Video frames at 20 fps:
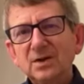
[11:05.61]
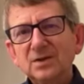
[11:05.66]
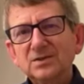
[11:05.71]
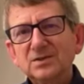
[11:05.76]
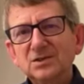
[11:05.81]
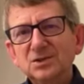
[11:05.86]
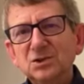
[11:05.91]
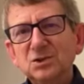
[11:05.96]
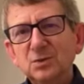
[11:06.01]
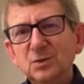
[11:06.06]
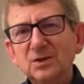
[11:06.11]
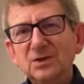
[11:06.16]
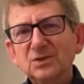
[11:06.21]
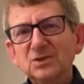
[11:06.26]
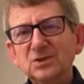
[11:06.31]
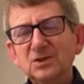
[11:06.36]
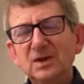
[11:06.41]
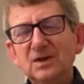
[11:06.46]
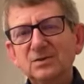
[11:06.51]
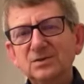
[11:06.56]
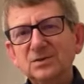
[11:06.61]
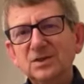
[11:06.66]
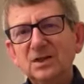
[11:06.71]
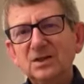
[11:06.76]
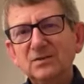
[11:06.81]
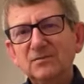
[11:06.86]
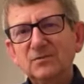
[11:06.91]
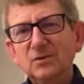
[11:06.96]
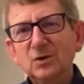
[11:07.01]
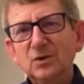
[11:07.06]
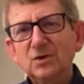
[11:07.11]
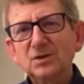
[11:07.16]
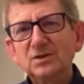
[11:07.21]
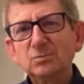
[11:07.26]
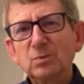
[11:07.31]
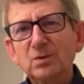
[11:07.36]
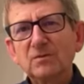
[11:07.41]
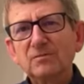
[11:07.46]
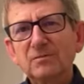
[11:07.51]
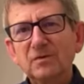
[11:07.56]
situation outside of God is
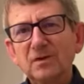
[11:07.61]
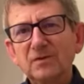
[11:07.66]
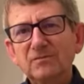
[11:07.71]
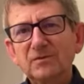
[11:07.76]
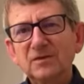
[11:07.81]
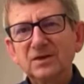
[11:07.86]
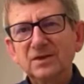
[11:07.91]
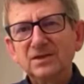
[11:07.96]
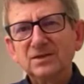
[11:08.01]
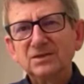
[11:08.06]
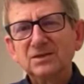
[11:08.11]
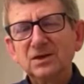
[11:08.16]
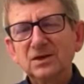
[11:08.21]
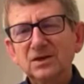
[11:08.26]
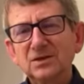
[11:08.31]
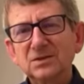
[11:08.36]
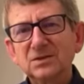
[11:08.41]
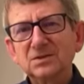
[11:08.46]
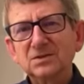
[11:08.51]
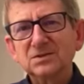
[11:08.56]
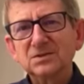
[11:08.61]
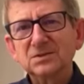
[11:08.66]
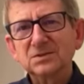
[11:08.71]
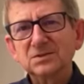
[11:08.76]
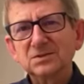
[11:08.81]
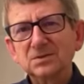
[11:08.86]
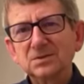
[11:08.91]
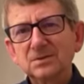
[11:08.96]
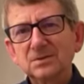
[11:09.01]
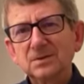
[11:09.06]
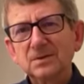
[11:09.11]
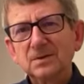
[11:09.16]
one of living in darkness.